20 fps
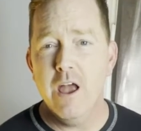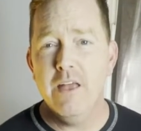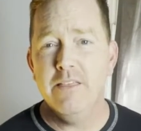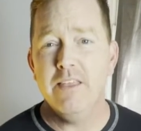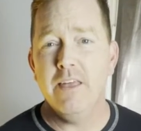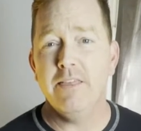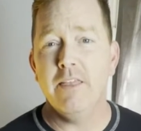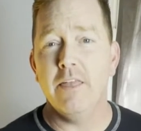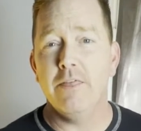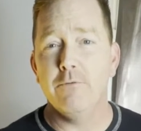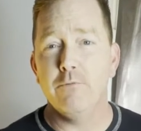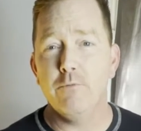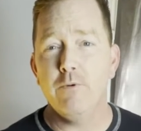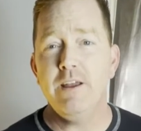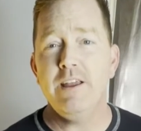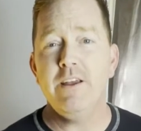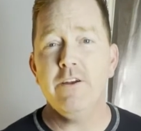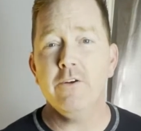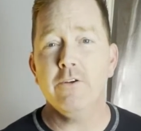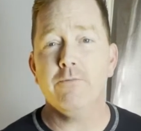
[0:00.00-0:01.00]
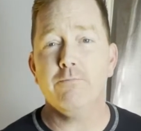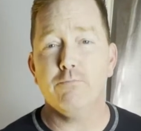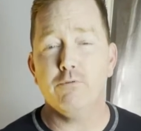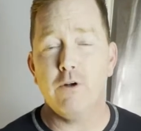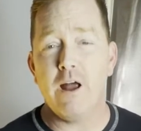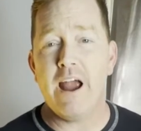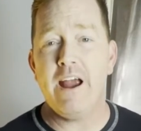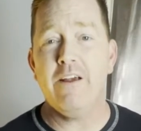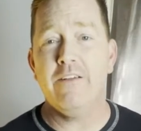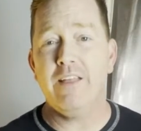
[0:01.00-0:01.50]
than the 3 years
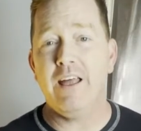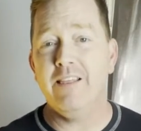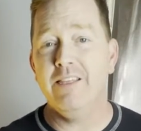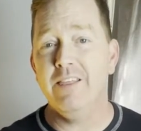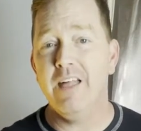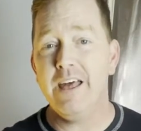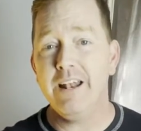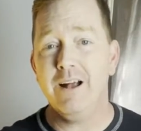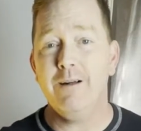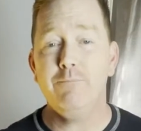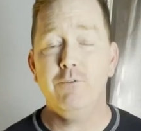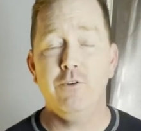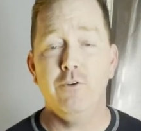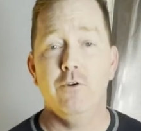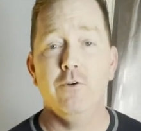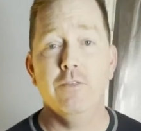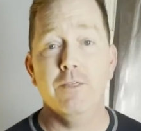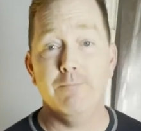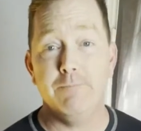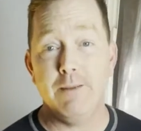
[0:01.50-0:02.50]
prior that led up to the